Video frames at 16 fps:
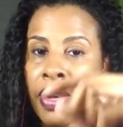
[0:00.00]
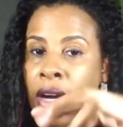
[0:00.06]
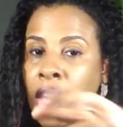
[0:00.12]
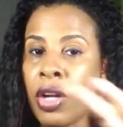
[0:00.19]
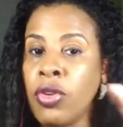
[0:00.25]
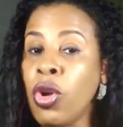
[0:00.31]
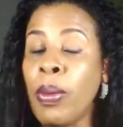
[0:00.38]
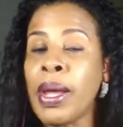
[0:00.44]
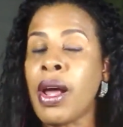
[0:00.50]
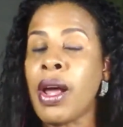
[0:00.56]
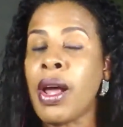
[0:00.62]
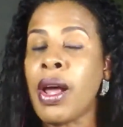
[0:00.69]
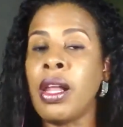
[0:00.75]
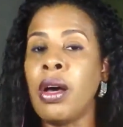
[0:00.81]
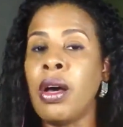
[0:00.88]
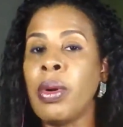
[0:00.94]
no matter
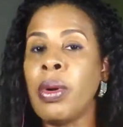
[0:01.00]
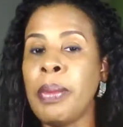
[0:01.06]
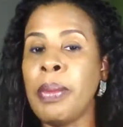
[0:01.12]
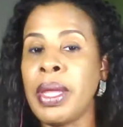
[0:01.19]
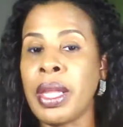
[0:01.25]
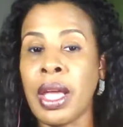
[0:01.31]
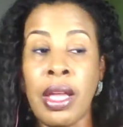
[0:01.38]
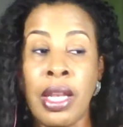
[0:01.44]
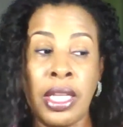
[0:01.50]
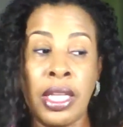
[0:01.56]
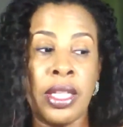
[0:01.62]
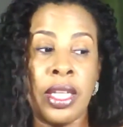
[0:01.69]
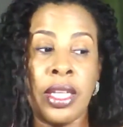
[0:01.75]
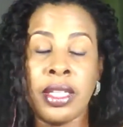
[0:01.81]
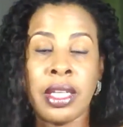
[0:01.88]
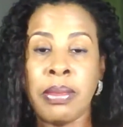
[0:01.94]
how long we were meeting. And
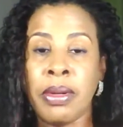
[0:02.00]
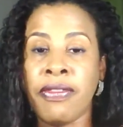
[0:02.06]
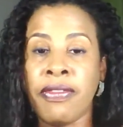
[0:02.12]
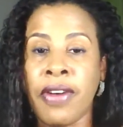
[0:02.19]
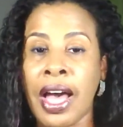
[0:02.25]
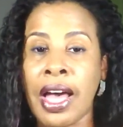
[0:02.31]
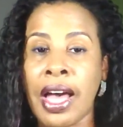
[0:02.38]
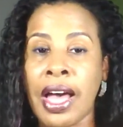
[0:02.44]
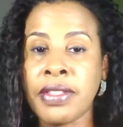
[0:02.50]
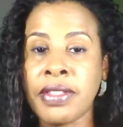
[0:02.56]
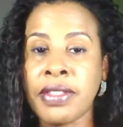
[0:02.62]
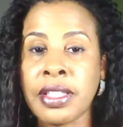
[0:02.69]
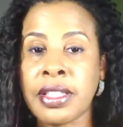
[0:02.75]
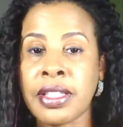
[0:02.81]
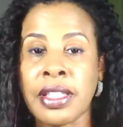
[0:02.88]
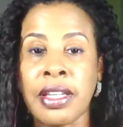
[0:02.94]
these could be 5,
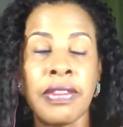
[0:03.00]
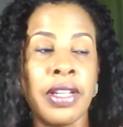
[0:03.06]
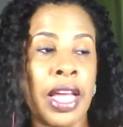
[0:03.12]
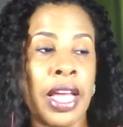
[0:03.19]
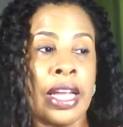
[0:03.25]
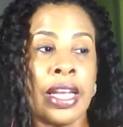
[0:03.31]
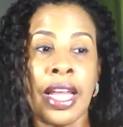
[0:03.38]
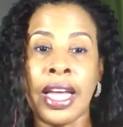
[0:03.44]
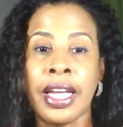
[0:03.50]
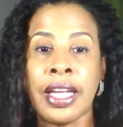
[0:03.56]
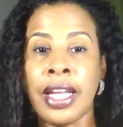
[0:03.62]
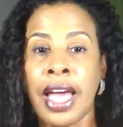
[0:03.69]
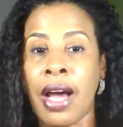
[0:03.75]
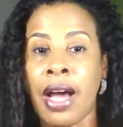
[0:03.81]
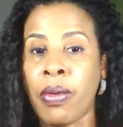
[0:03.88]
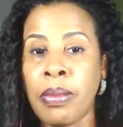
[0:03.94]
6, 7, 8, 9
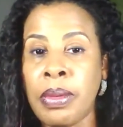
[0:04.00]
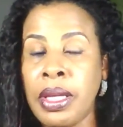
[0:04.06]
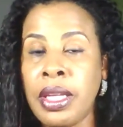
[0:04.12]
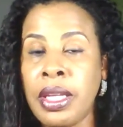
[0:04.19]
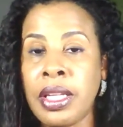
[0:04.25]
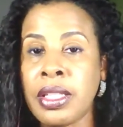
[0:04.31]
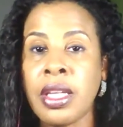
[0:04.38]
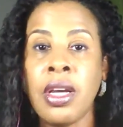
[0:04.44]
hour meetings.